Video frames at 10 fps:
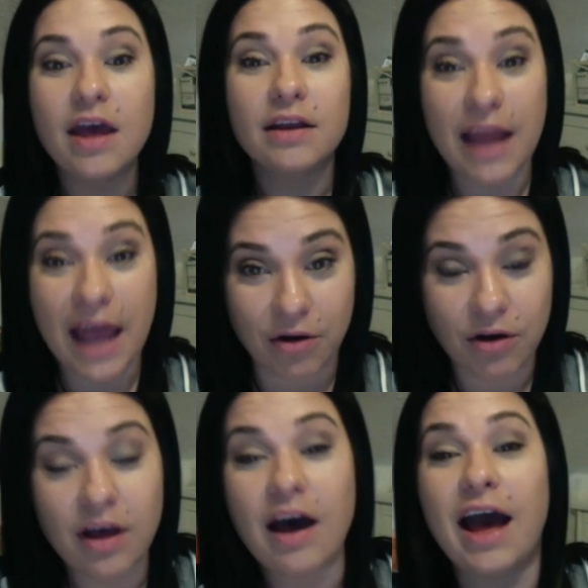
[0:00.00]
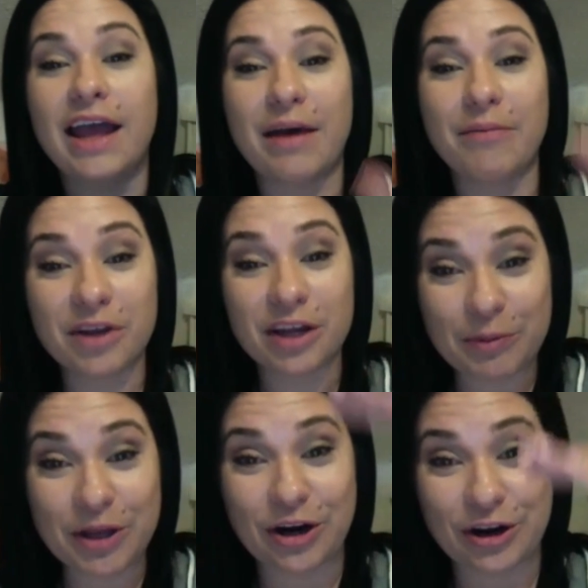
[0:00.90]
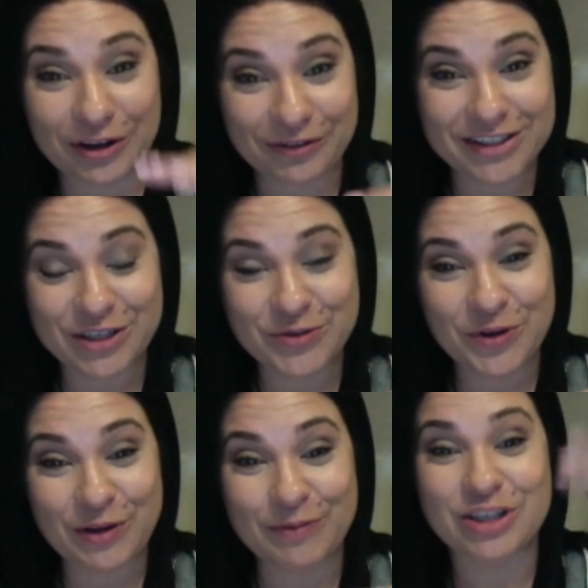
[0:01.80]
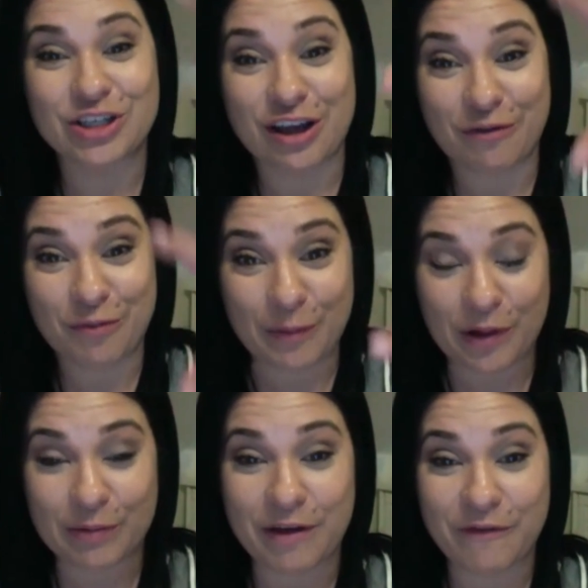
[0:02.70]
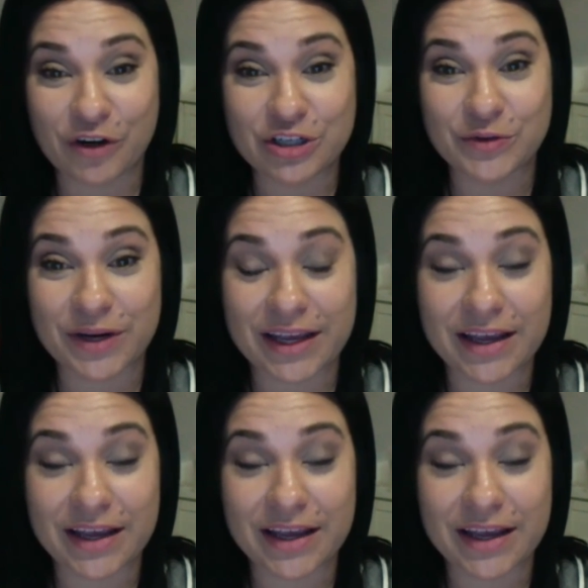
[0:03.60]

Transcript: Now, I am going to be earning residual commissions off of people in my first 3